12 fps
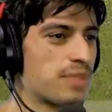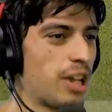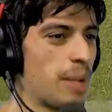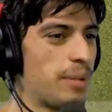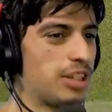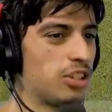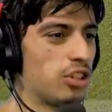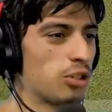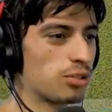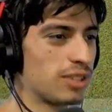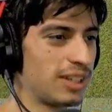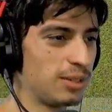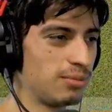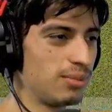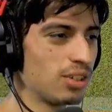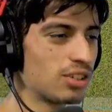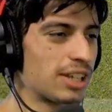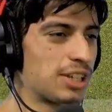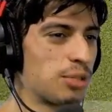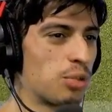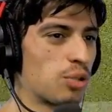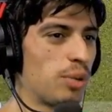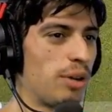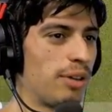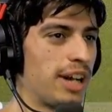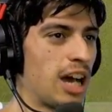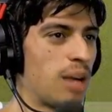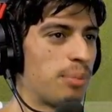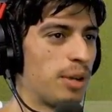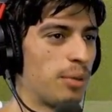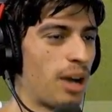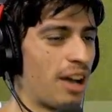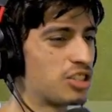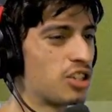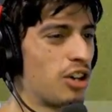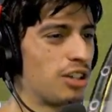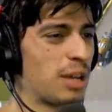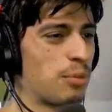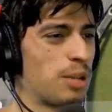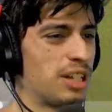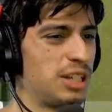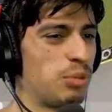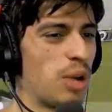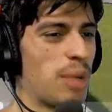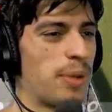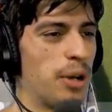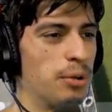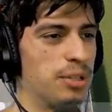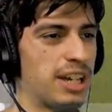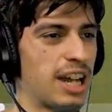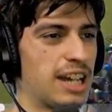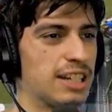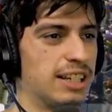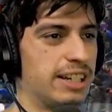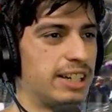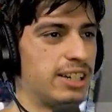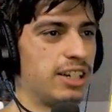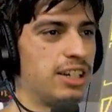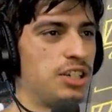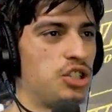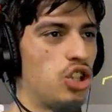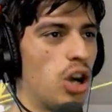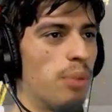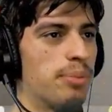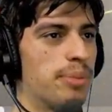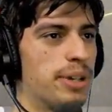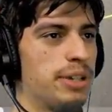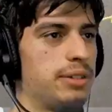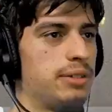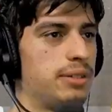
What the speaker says: I mean, they look like they work well right now, but I saw that when they wipe out, they kind of like jump a bit.